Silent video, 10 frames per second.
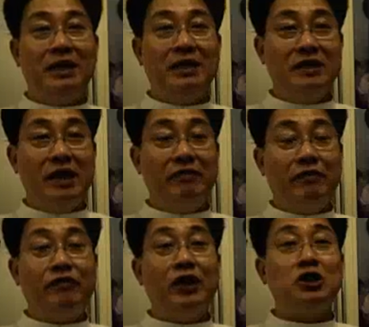They were
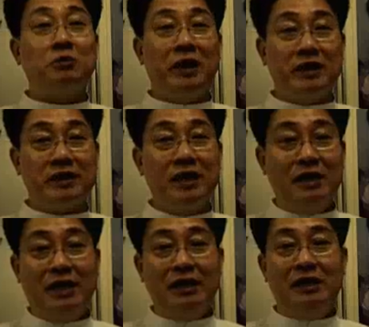French brothers. They
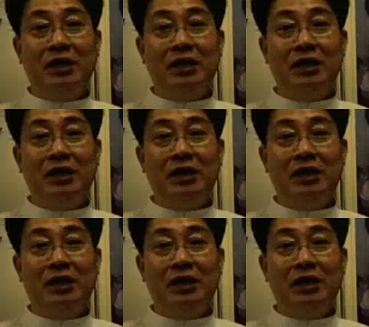did not